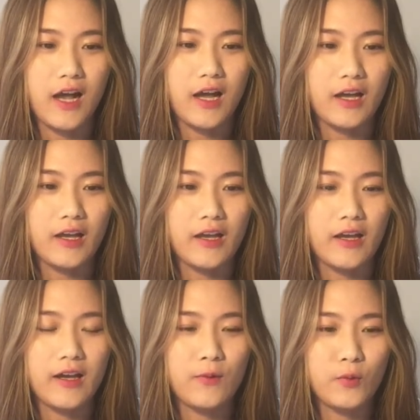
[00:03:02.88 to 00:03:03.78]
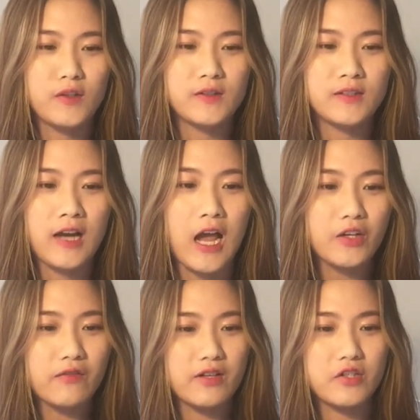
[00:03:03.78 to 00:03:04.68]
I was
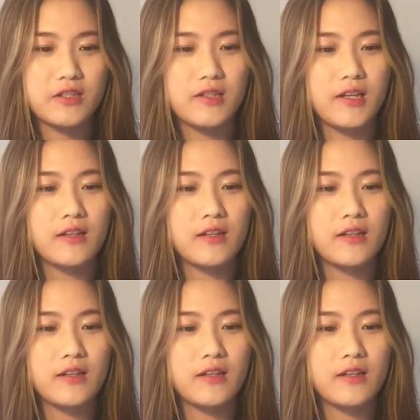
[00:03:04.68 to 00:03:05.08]
kind of interested